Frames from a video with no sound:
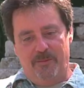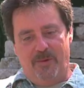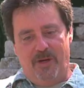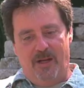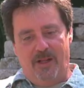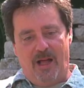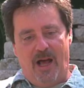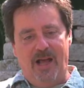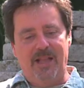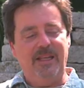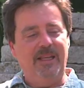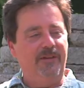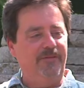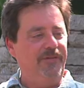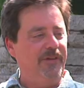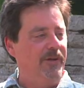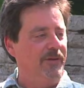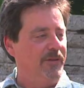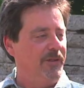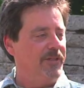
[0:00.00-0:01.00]
Well, I
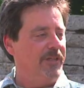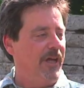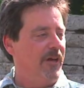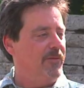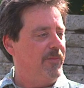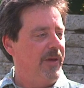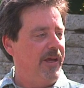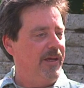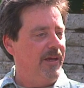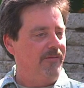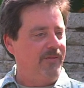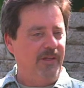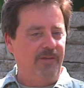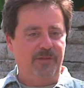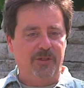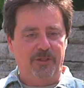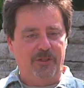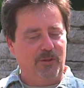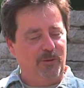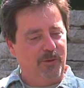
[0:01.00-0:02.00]
live here in the South Bay. I've
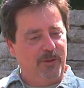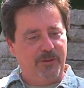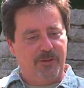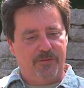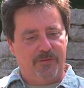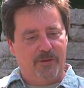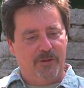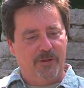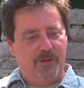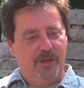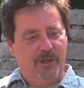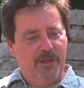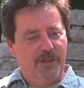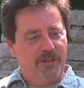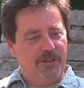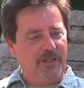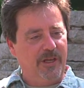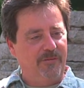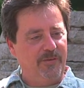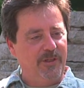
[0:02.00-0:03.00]
lived in Torrance for
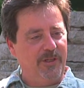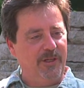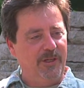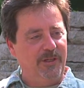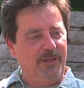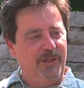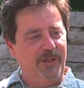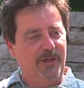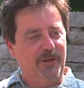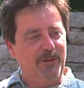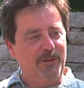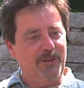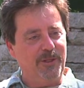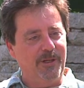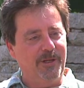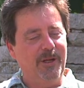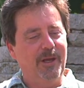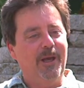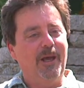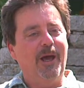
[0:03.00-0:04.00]
17 years,
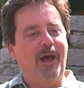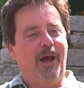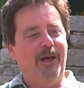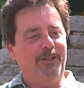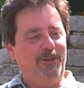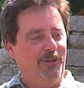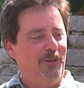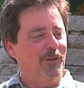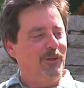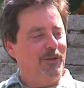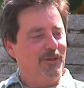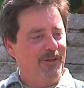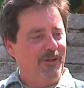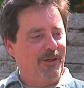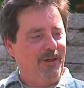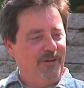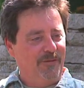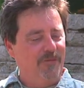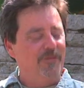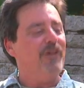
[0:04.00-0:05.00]
and I turned
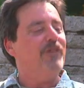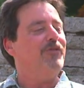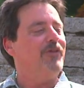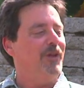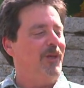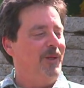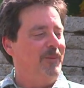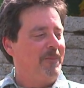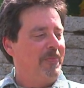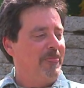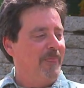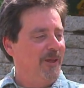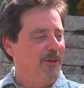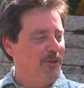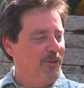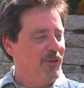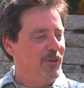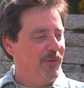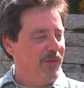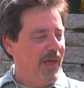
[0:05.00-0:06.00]
50
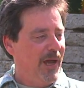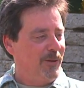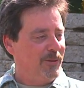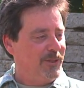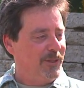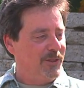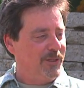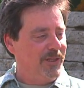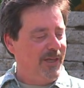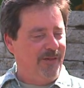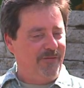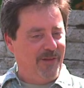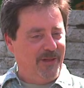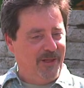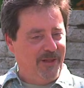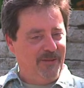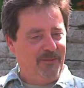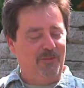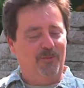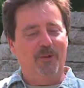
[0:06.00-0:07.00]
in 2007.
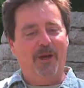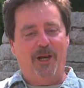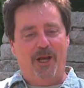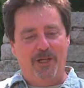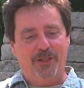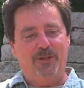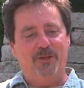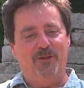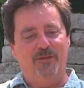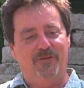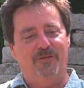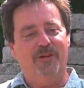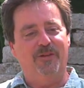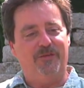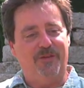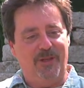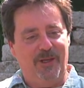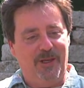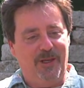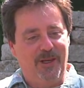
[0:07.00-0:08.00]
And when I turned
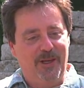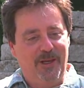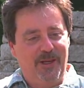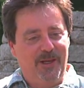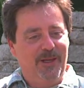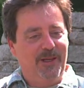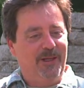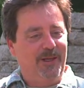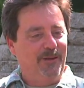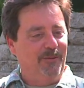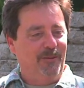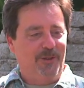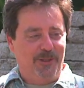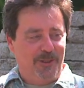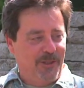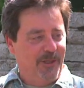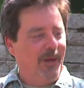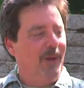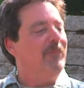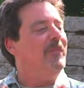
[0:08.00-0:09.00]
50, it
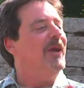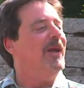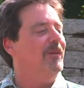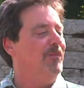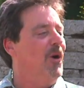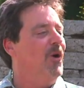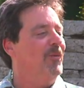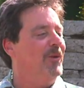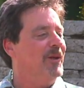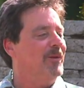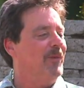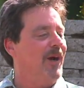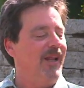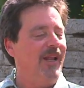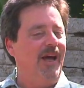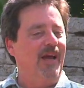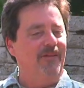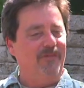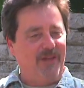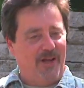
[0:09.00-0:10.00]
was a big moment in my
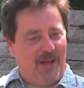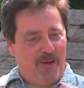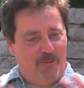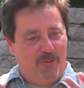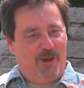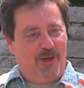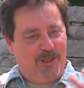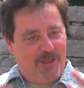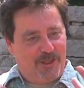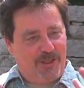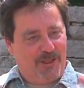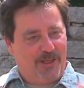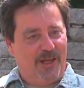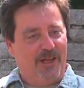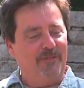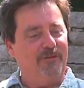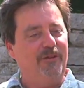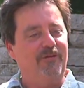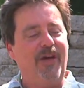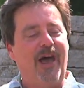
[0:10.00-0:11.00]
life, and I wanted to
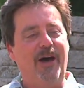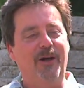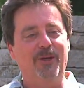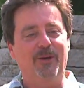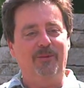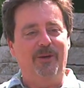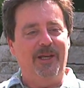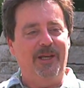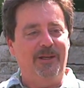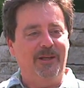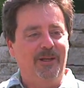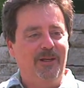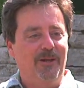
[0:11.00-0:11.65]
kind of evaluate